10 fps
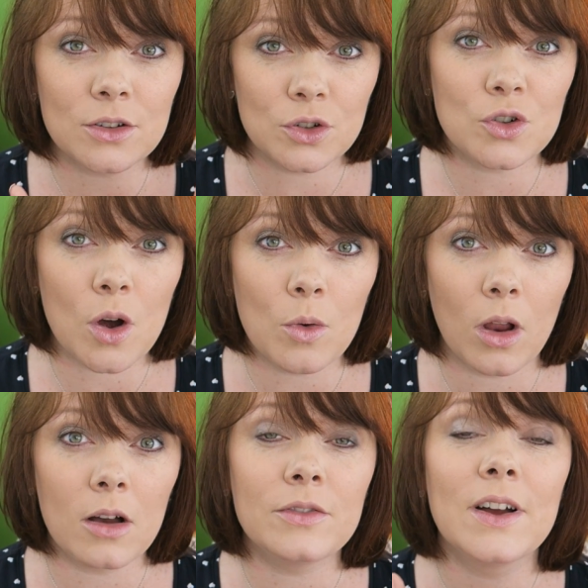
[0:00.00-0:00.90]
in
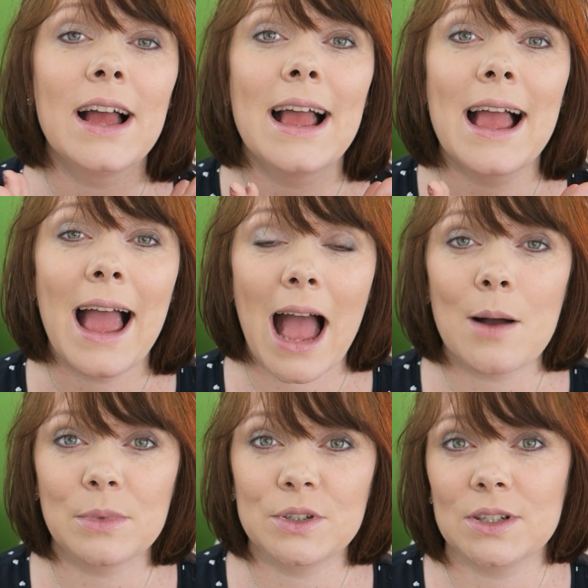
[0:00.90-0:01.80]
control of
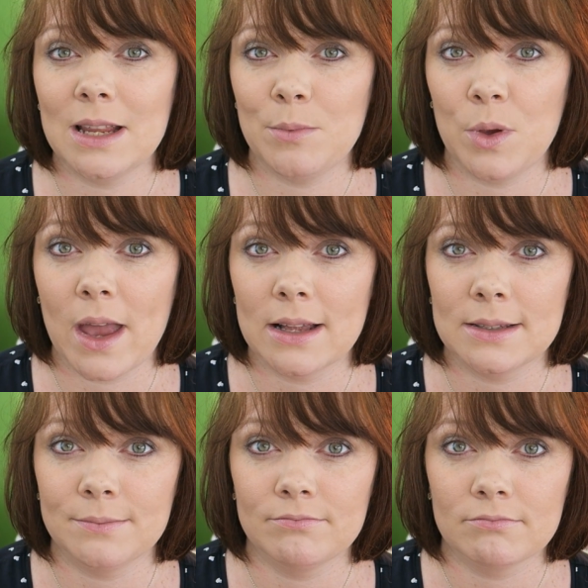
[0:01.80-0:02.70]
how much sleep you
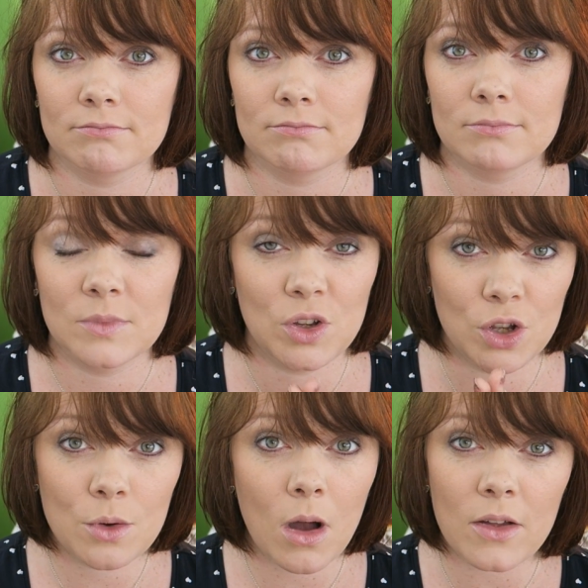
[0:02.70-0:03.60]
get.
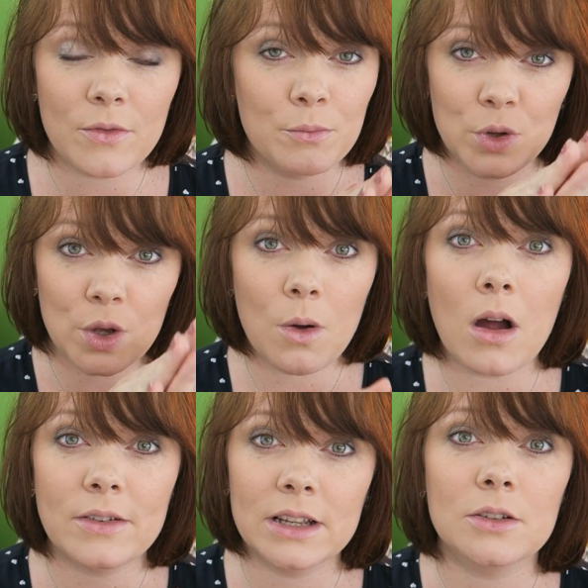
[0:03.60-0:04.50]
You
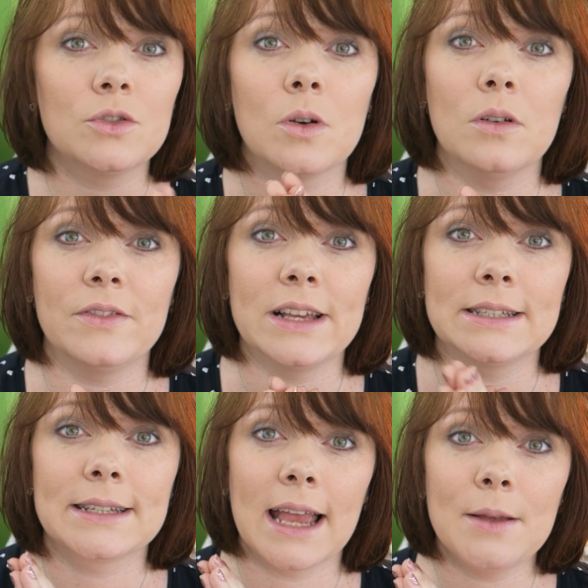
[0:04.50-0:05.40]
are in control of
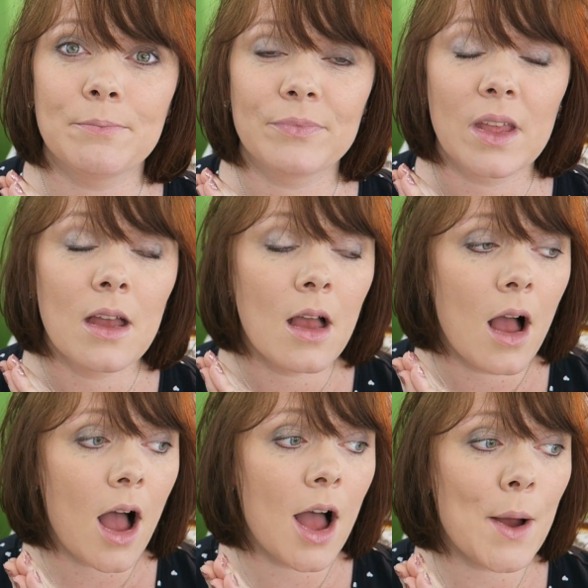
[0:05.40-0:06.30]
this, okay?
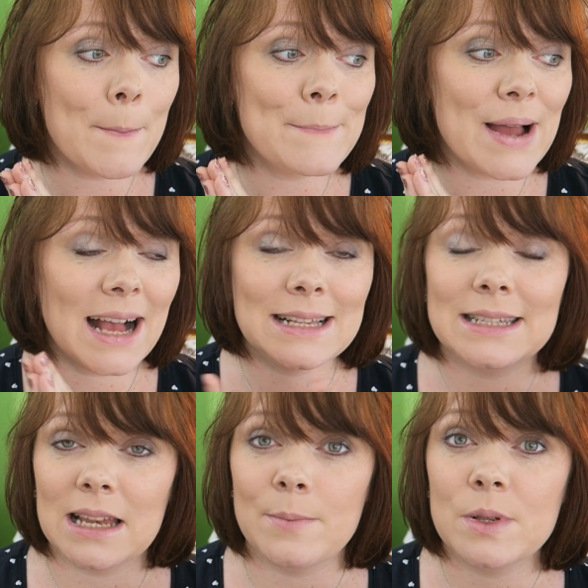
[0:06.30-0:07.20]

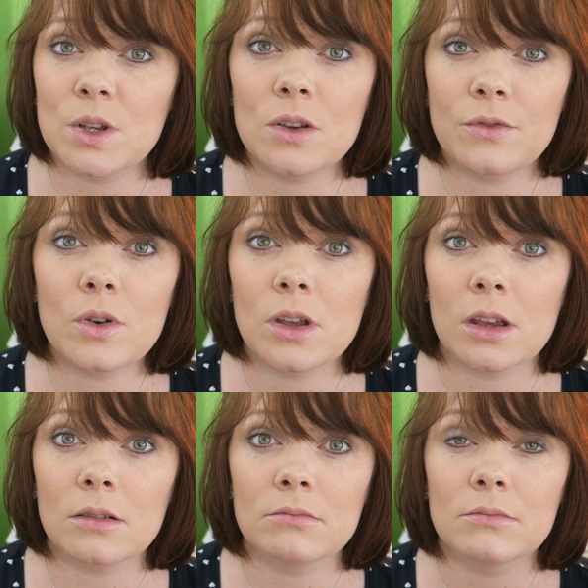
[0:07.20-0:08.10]
And sleep is good for
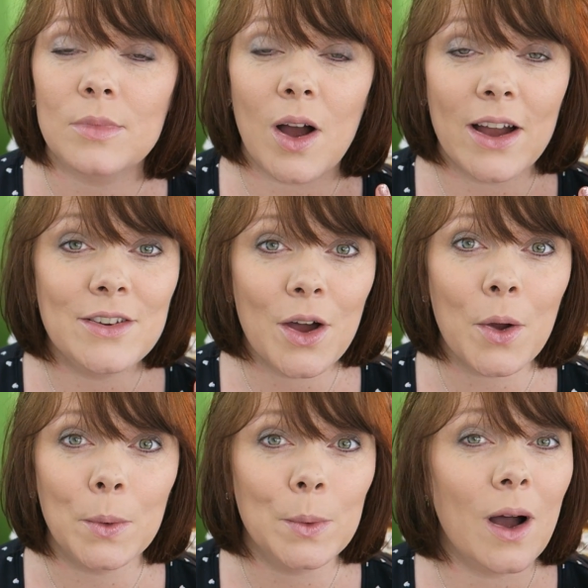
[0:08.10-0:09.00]
you. I
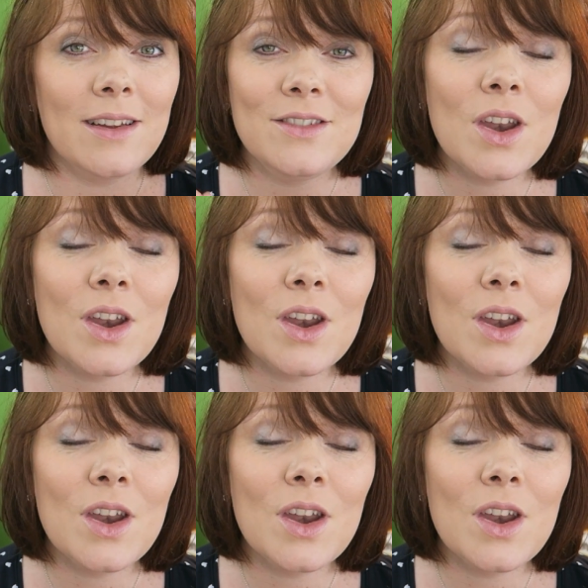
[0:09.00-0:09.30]
know